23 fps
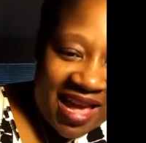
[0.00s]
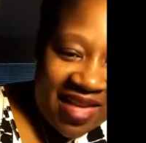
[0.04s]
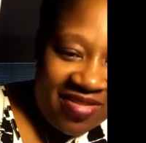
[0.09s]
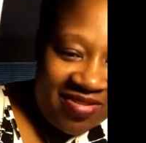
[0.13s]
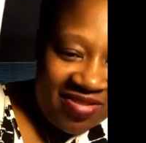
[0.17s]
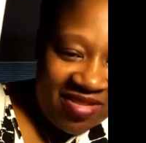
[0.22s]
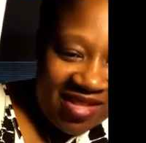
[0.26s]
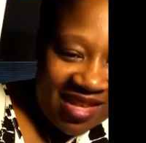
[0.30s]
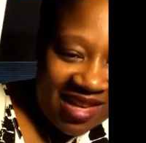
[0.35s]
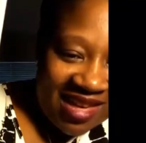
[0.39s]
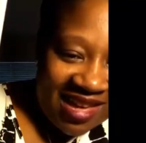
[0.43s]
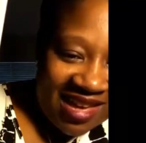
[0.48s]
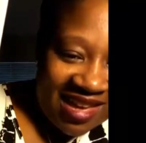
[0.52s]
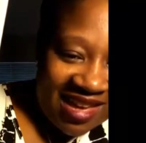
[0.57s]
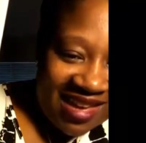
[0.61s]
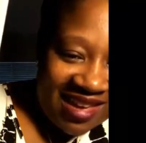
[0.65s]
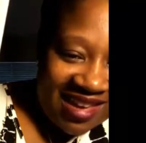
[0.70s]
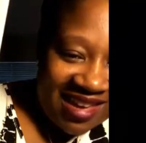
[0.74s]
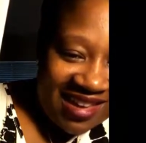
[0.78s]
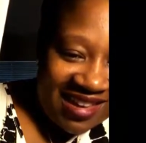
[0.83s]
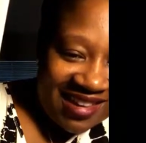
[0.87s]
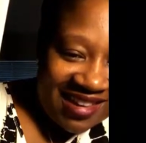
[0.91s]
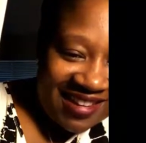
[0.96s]
And
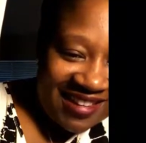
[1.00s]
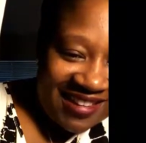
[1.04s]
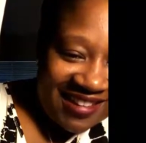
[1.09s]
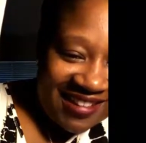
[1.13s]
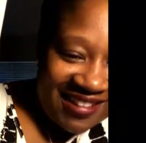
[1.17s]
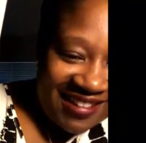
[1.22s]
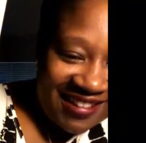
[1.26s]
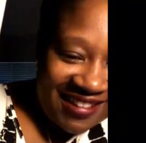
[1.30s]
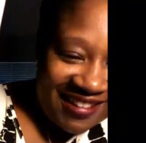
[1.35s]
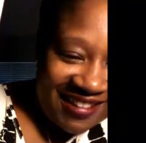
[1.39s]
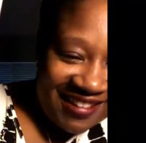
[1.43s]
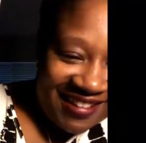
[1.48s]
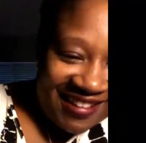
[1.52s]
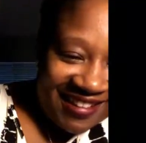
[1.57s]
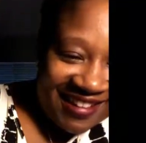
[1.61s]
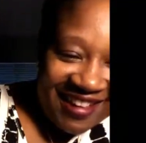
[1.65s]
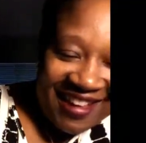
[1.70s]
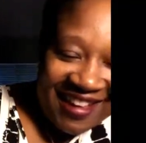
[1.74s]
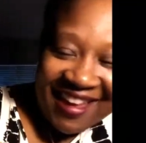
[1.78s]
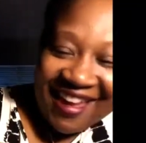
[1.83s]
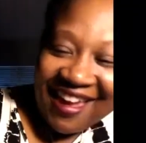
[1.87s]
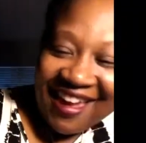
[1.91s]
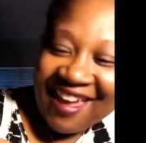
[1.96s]
then
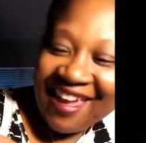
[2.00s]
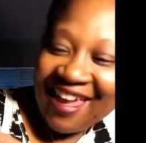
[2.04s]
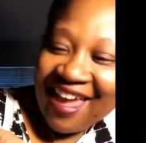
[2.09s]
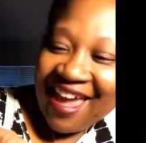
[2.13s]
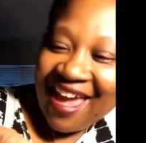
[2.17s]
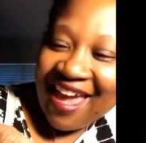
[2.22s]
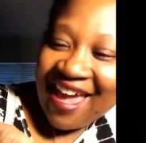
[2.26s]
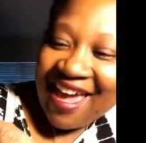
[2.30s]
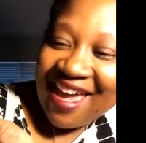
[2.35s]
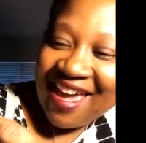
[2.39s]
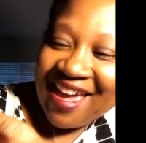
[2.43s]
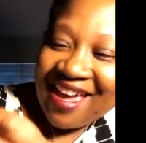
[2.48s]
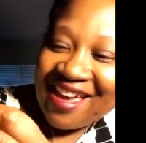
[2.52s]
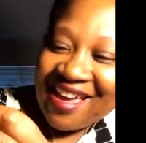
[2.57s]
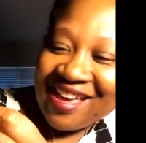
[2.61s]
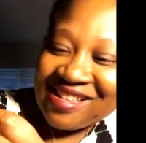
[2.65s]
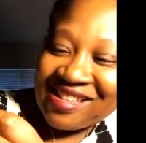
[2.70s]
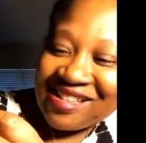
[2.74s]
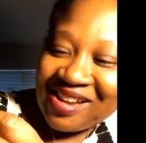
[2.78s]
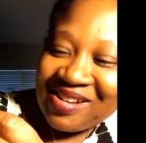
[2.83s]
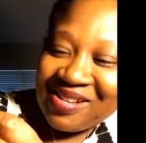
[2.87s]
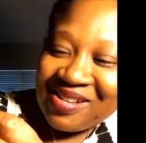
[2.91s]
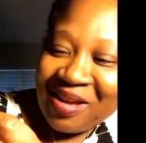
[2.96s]
he
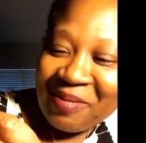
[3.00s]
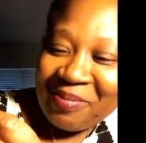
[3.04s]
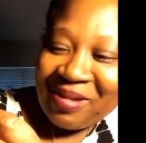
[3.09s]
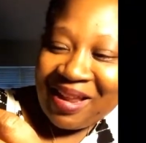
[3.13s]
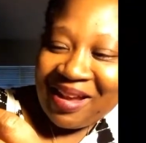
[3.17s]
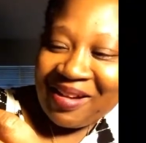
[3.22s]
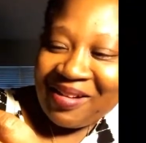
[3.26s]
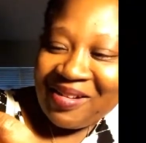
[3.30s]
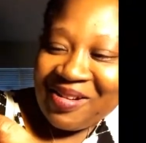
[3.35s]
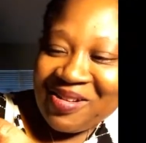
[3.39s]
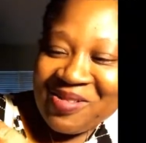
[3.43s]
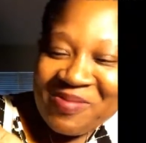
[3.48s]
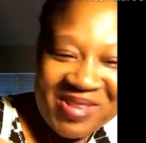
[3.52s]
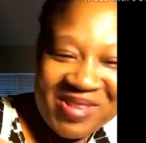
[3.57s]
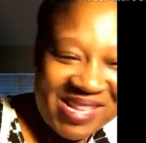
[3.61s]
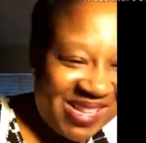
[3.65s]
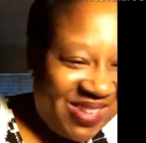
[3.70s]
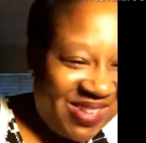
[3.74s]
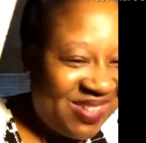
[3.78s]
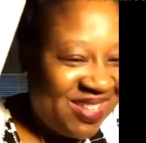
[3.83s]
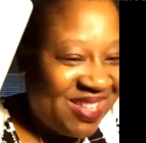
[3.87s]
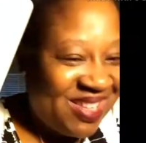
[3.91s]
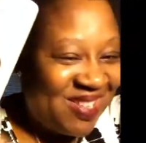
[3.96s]
has, I know y'all be like, girl, you be
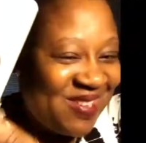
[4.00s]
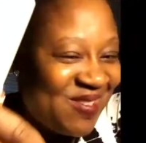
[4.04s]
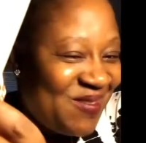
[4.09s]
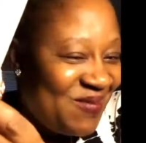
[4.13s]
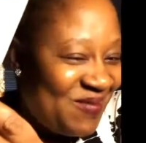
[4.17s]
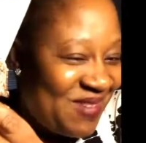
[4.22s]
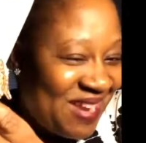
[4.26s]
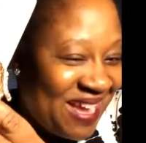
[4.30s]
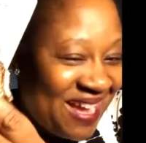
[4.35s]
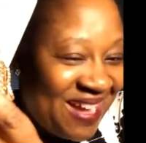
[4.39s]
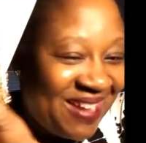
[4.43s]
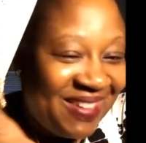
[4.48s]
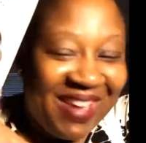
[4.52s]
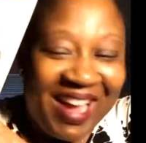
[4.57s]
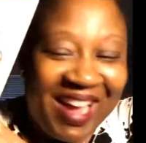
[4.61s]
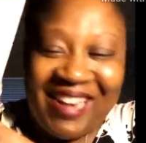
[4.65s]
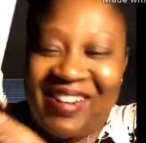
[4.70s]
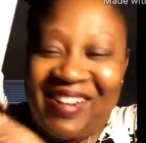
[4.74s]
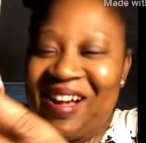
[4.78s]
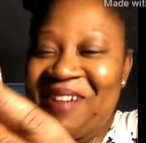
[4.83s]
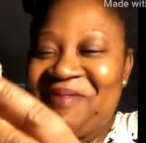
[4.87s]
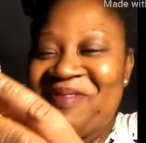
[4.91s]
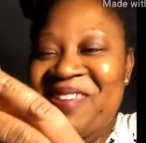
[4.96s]
so suit, though. I
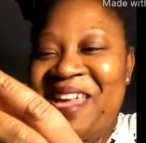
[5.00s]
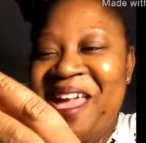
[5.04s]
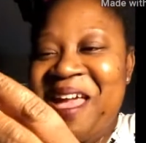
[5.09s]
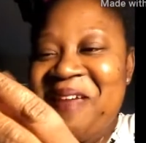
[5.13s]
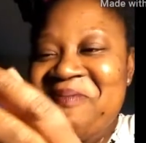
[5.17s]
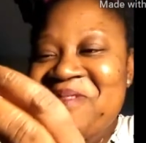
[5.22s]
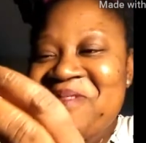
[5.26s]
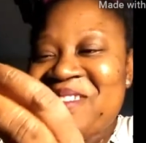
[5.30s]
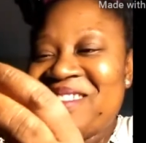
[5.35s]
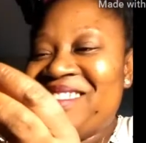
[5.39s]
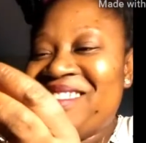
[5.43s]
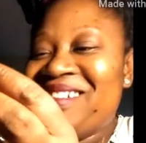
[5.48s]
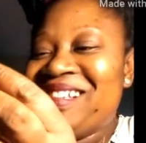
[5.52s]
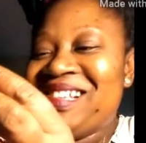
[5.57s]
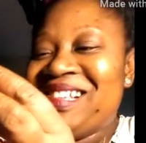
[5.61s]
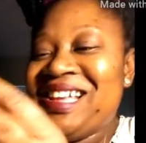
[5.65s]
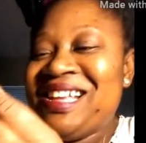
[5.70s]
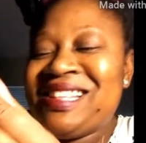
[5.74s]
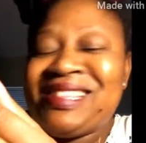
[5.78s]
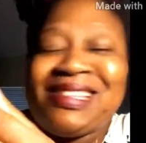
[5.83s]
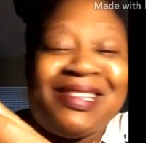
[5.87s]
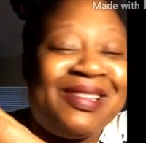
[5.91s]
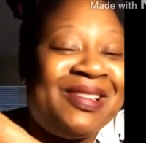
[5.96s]
know I be happy. Look,
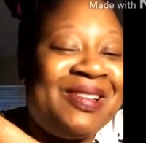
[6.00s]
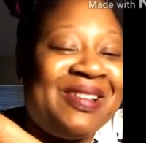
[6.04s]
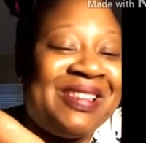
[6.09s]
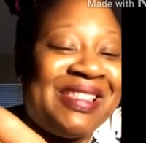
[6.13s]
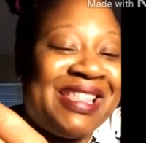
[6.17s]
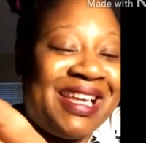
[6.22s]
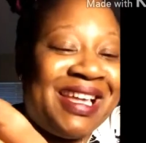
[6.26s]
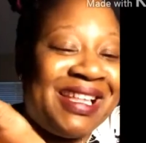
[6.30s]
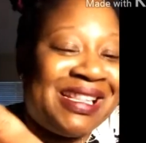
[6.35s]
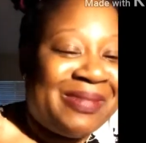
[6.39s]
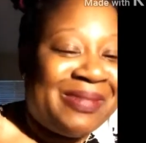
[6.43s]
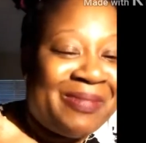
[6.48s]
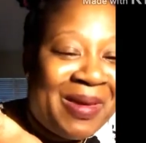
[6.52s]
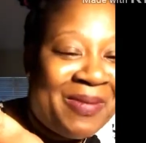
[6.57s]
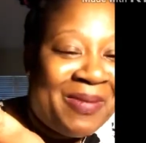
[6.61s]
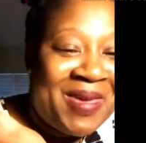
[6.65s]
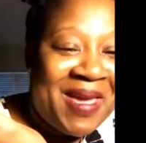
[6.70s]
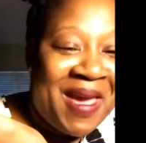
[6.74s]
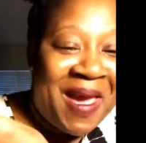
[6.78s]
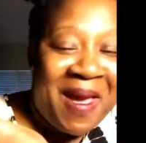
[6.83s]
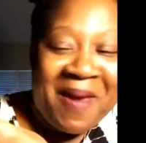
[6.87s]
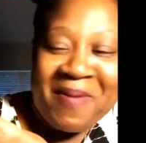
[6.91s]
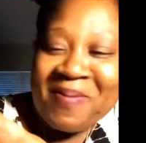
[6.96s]
it's the little things that make
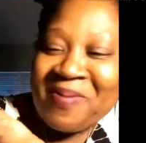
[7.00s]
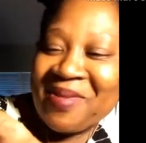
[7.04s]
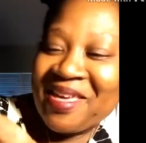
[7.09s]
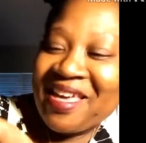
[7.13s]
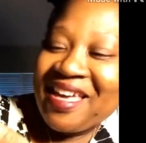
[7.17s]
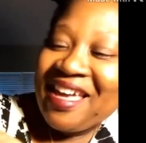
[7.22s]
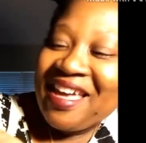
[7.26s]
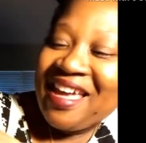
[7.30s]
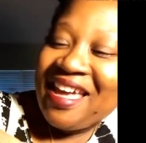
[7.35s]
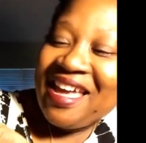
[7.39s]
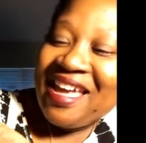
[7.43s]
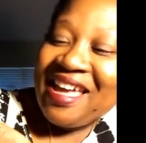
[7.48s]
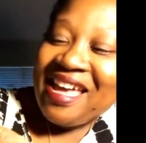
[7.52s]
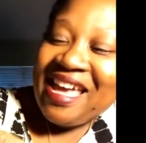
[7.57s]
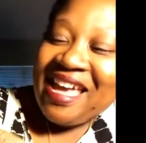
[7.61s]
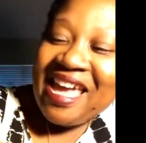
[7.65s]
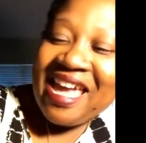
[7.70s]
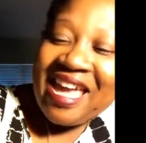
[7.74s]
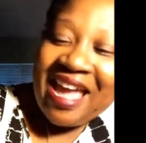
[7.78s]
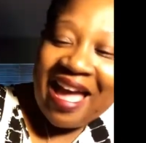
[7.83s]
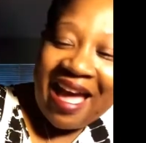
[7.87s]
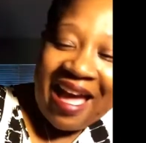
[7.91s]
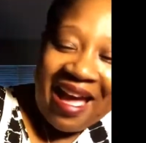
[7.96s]
me happy.
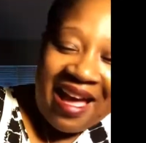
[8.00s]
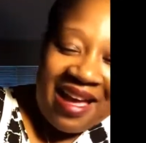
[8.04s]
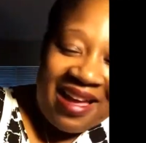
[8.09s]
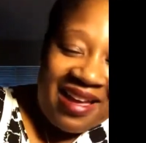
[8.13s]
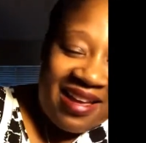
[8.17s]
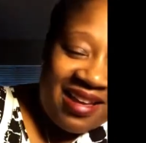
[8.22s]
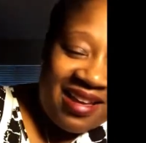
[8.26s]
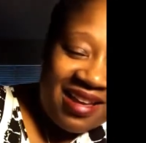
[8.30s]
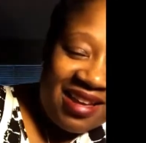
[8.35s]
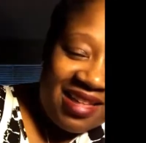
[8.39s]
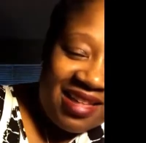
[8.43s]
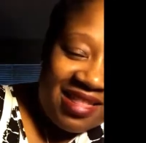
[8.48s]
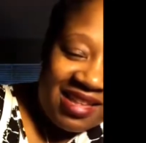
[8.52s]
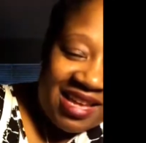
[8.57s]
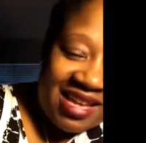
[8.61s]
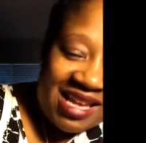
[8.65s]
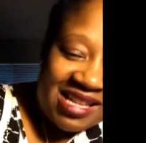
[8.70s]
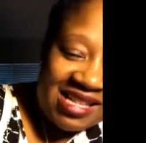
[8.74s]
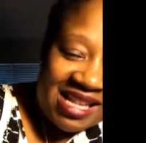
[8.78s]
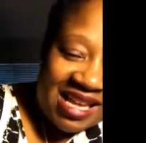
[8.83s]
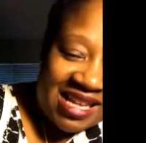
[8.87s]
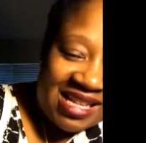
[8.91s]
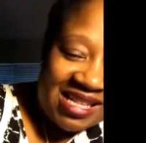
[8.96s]
He got
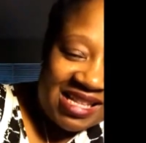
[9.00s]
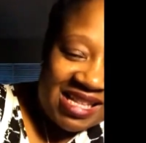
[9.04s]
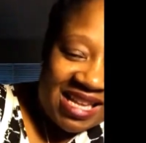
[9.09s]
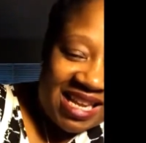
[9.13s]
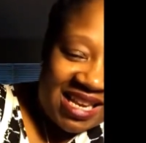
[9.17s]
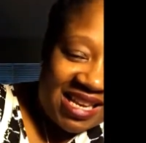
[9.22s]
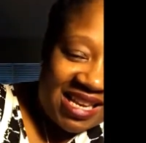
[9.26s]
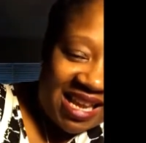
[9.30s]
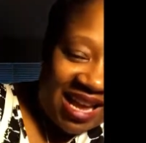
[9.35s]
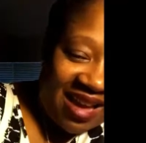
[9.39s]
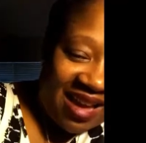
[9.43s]
he's like sitting